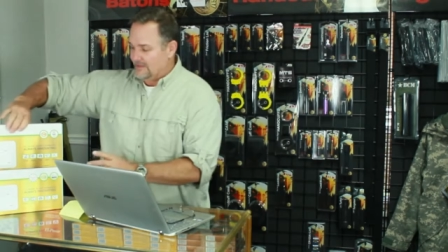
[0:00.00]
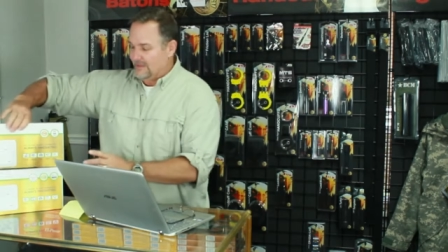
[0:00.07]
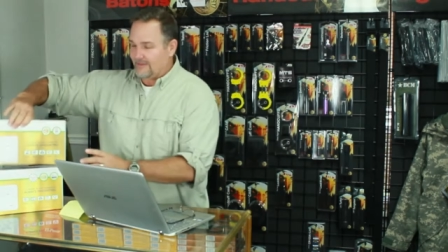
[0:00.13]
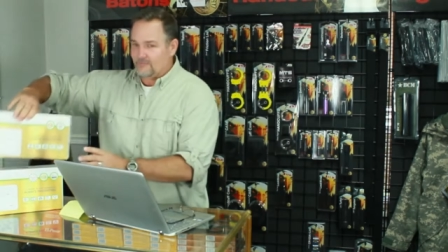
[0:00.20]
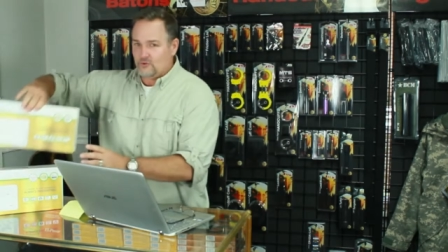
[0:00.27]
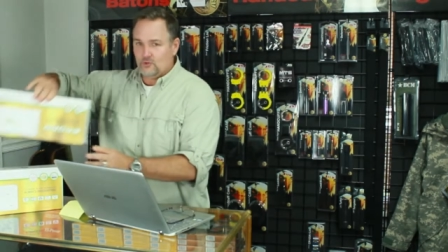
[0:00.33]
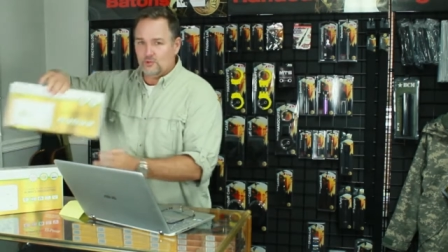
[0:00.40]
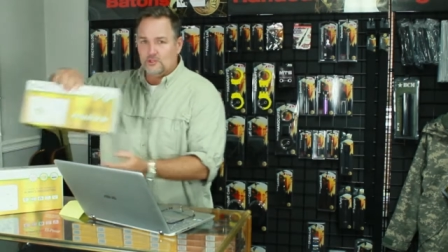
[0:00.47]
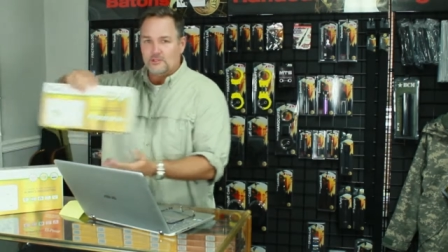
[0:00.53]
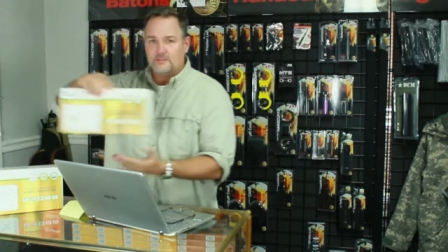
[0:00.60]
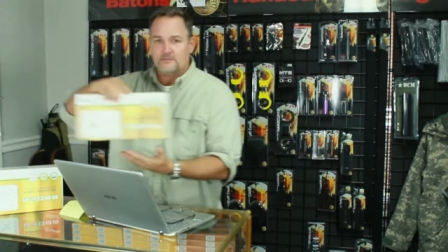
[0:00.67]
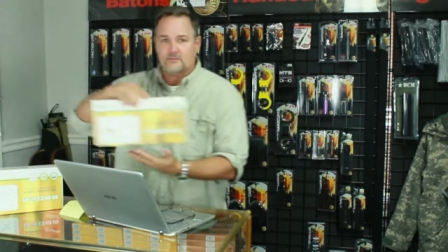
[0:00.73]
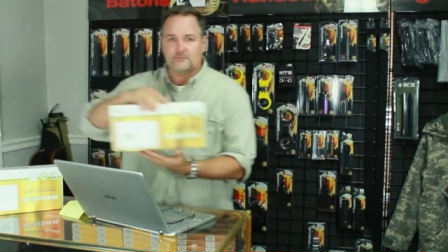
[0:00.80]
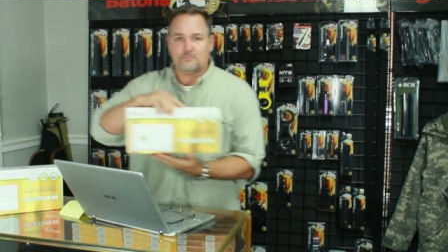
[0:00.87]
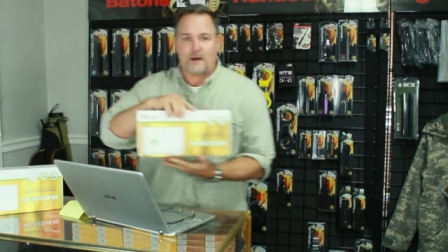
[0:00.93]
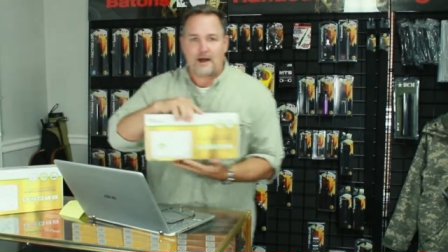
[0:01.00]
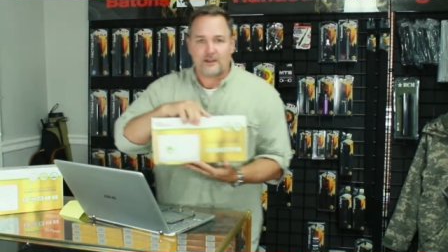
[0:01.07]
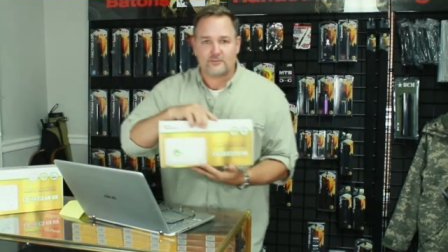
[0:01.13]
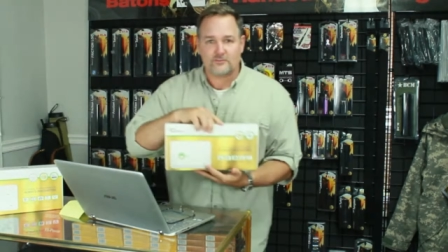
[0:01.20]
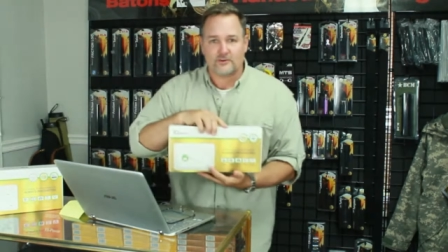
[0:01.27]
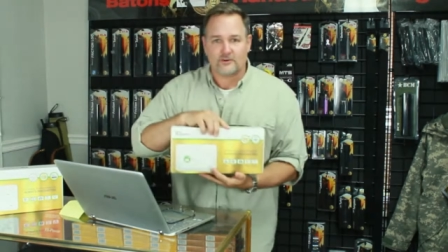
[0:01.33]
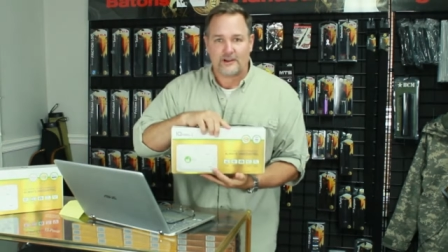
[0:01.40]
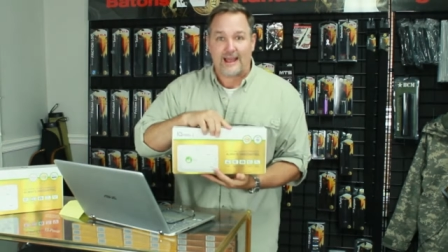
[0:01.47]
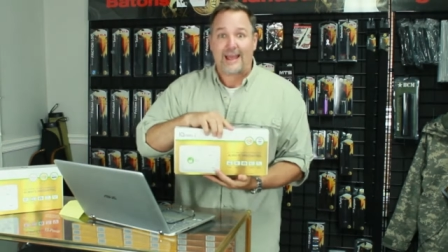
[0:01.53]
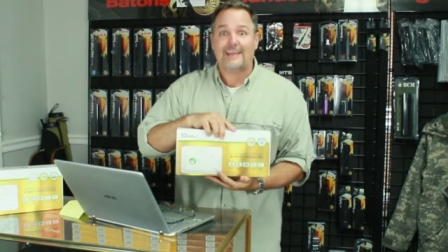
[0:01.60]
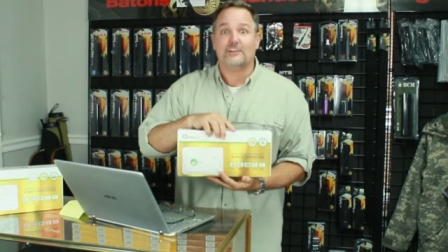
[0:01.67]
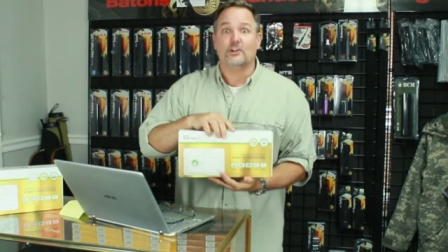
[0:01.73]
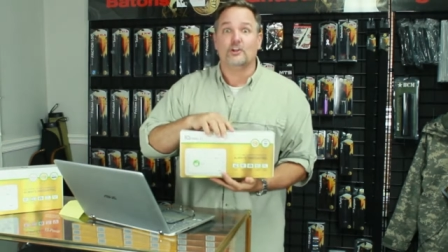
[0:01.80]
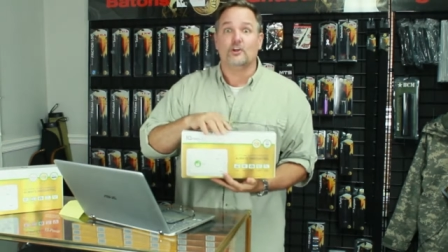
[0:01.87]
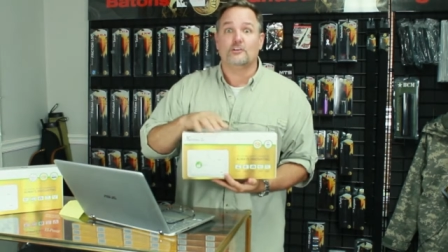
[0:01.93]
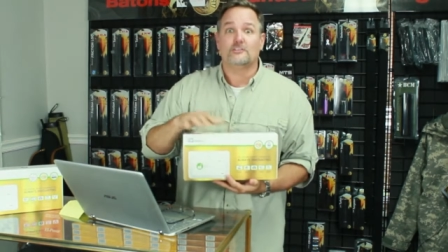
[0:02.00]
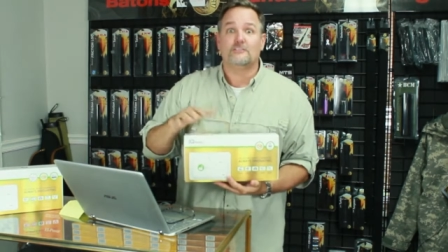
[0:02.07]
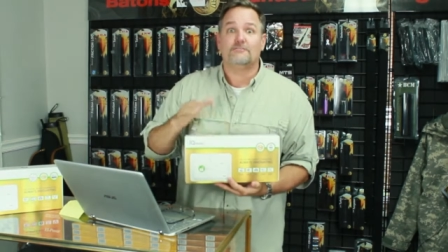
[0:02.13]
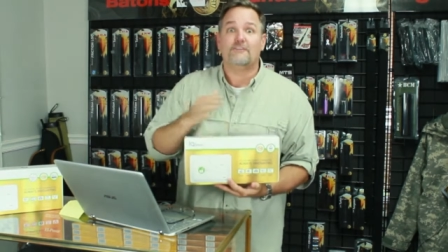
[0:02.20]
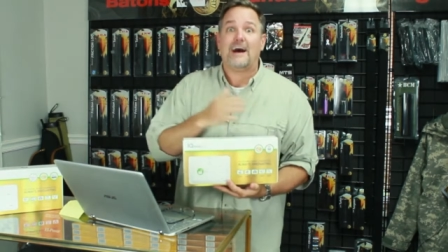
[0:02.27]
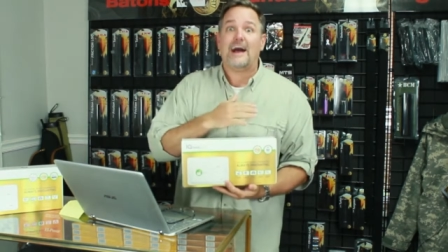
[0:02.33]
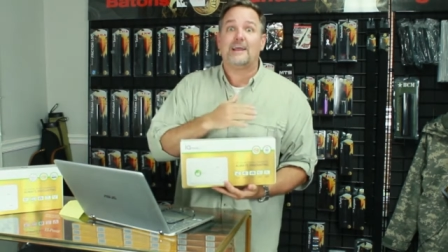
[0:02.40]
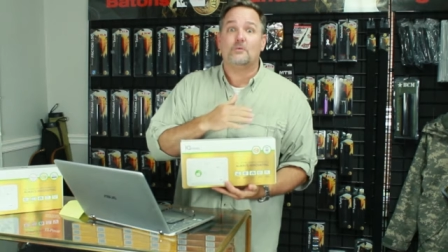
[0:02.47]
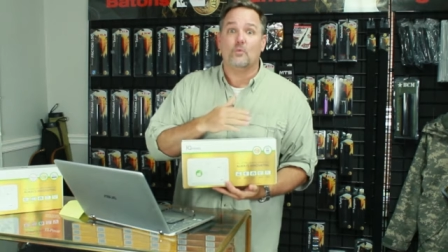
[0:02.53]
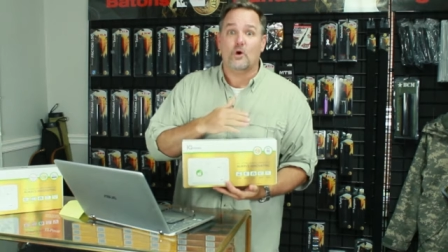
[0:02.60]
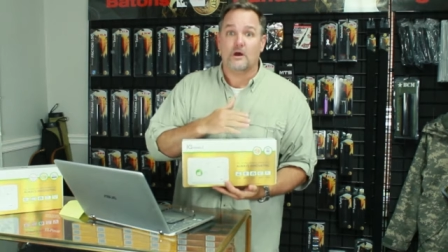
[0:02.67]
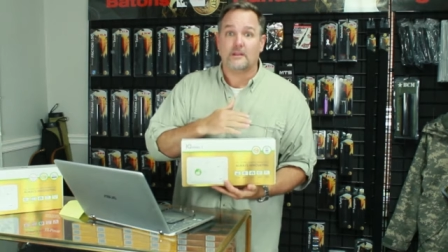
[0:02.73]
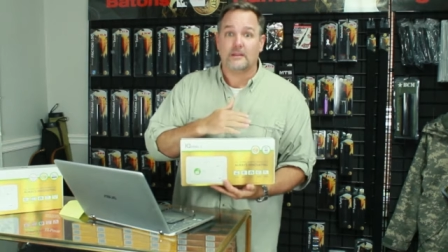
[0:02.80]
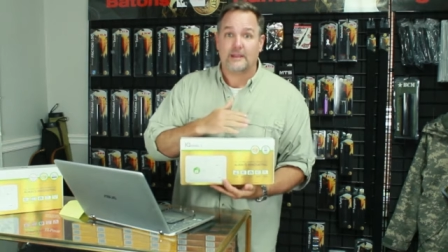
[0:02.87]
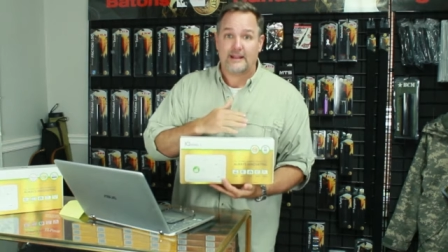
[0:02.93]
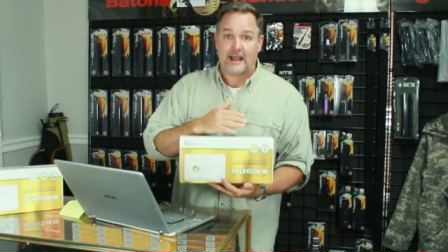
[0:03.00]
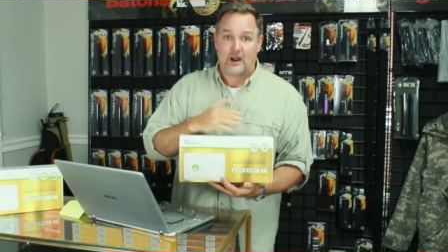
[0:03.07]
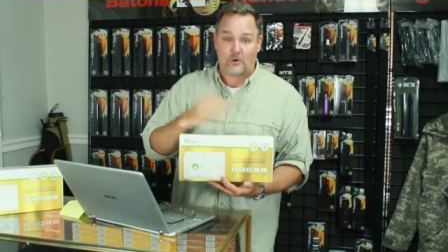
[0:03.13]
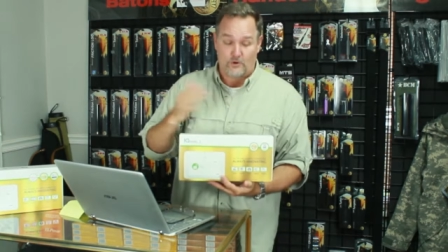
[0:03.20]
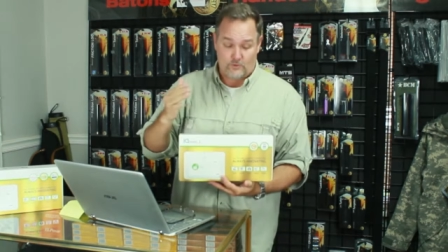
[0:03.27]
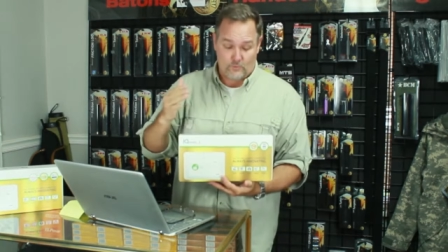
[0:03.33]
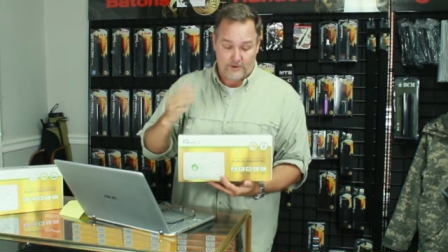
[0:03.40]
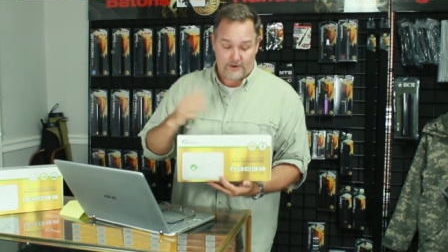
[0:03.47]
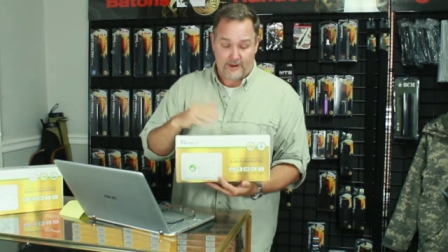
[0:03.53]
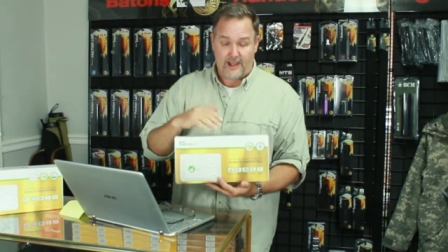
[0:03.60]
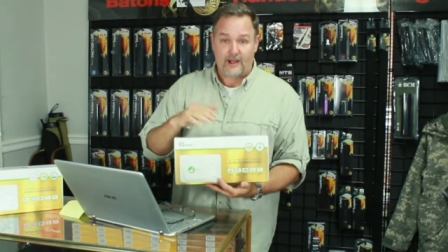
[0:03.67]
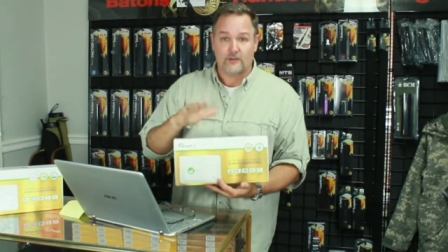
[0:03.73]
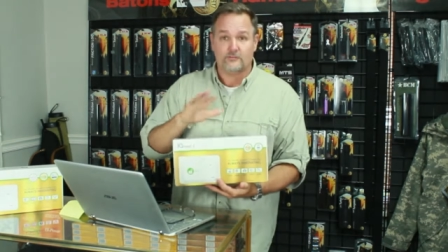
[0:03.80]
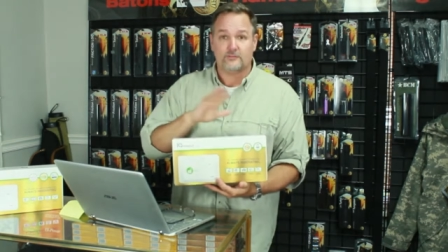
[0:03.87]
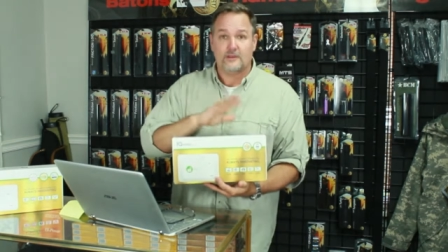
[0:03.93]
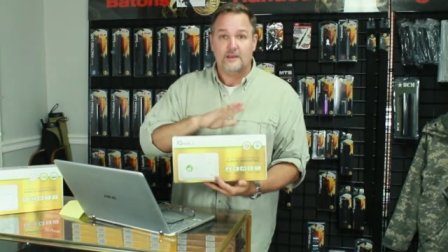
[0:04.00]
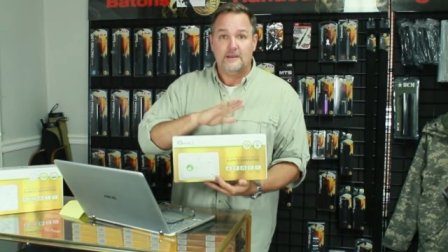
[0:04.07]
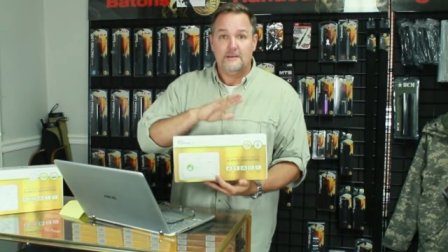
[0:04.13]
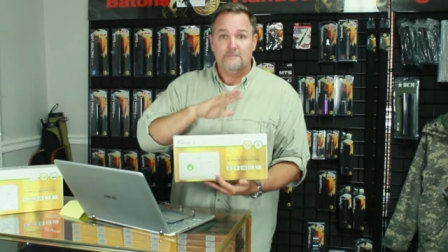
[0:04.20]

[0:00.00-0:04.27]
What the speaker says: If you look at this box here, I had to look to find one in our warehouse.